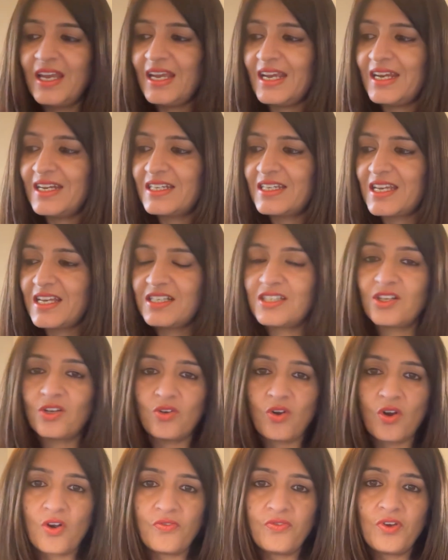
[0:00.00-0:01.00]
It takes a
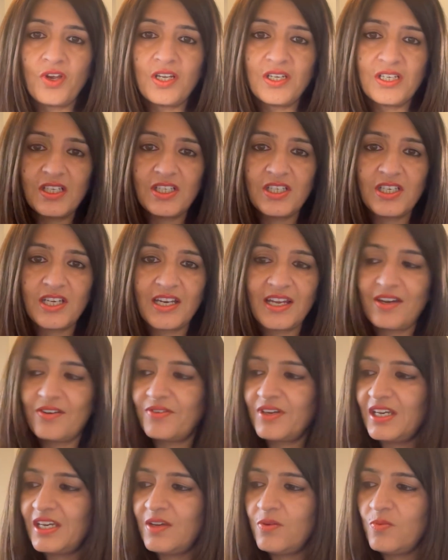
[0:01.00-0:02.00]
lot of your energy, and I
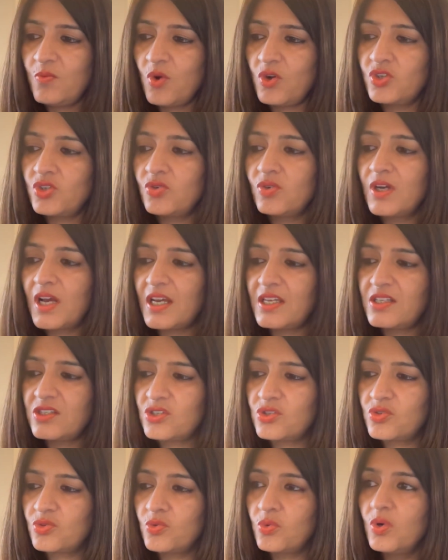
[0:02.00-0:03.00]
really want you guys
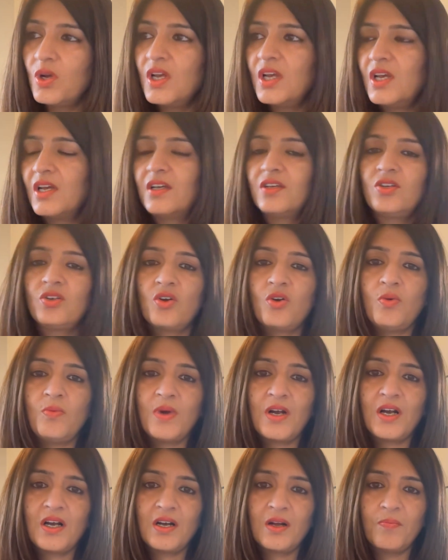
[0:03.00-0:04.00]
to, you
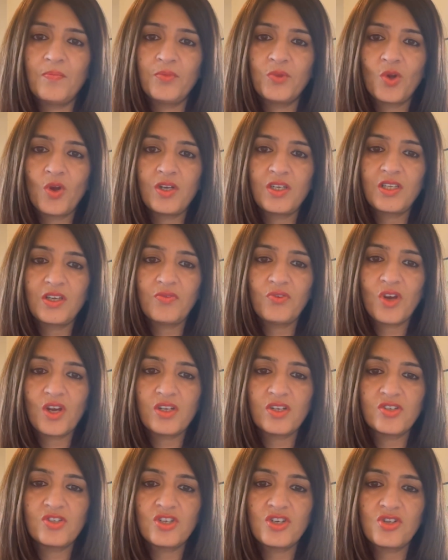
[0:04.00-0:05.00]
know, not give your
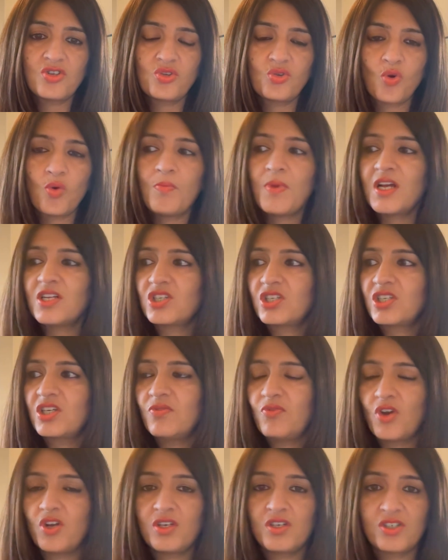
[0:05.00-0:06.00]
energy so much. Give
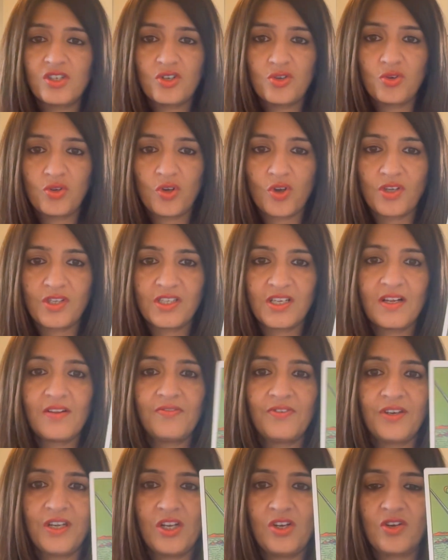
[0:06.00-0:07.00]
your energy to
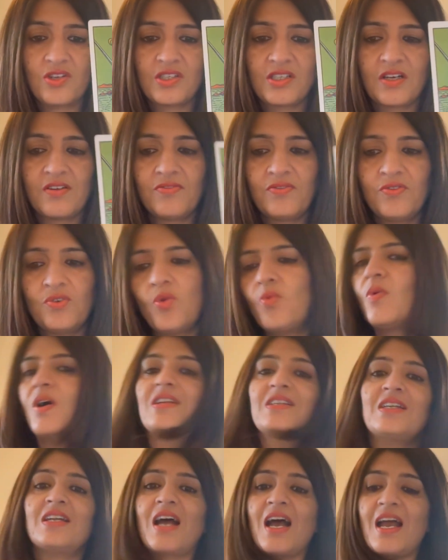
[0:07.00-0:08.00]
yourself, heal yourself. No
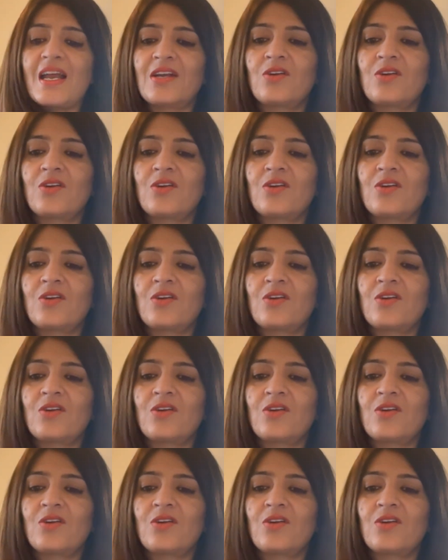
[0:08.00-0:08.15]
wonder I